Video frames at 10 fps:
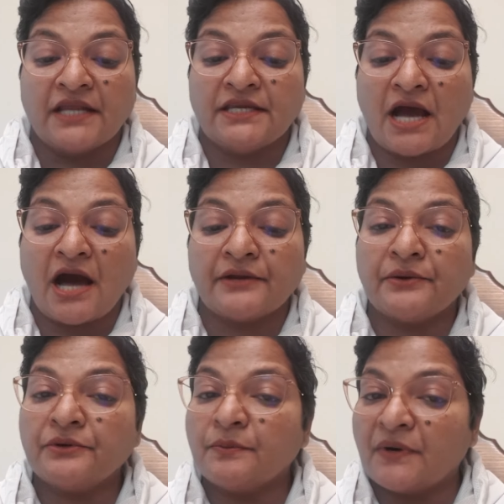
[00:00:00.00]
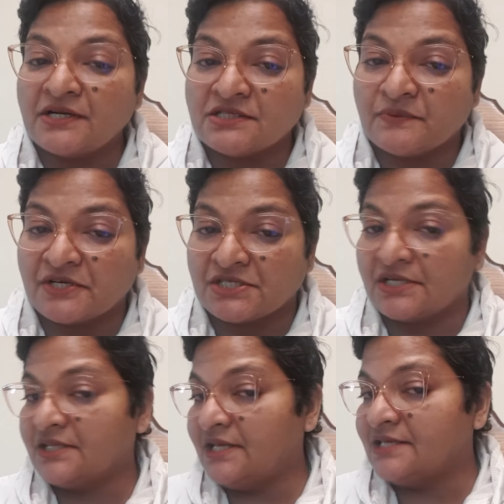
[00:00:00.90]
Narrowed pulse
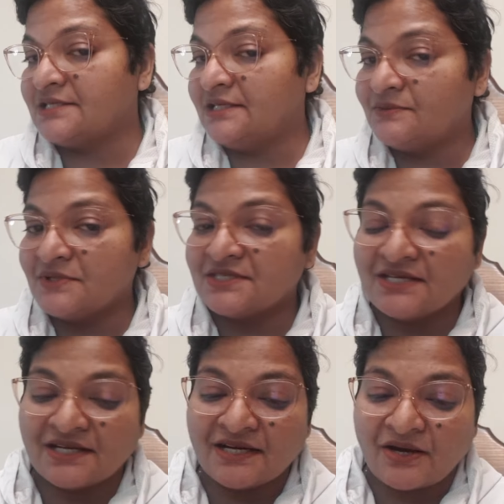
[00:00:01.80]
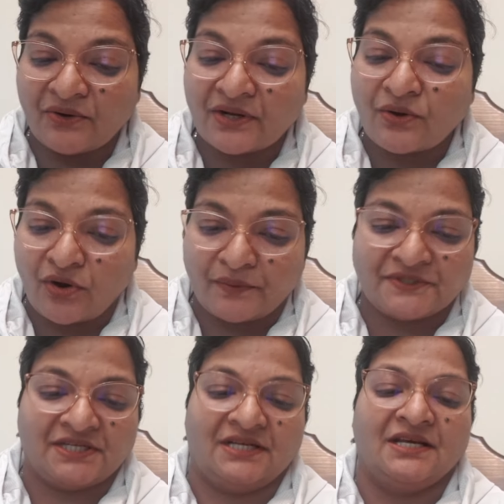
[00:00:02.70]
pressure. Yes, it was there in our
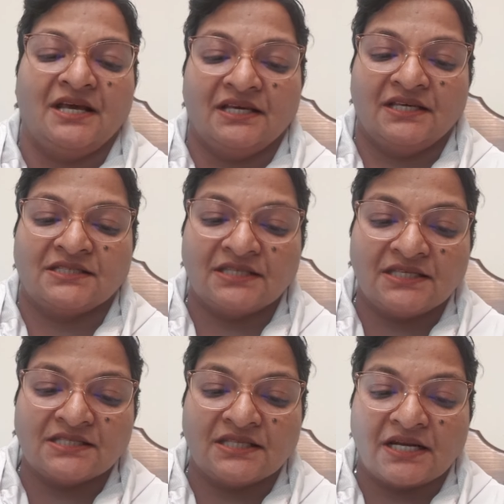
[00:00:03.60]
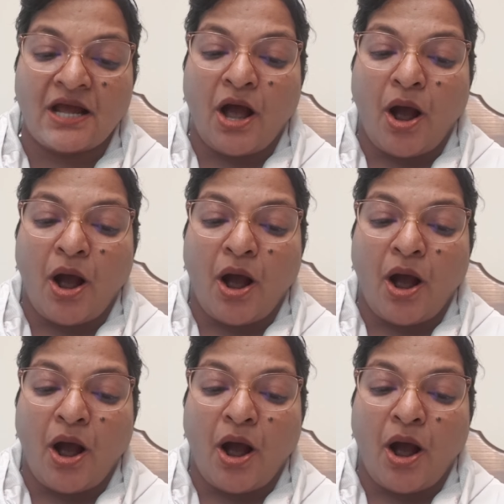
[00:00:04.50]
option. Yes, it is there.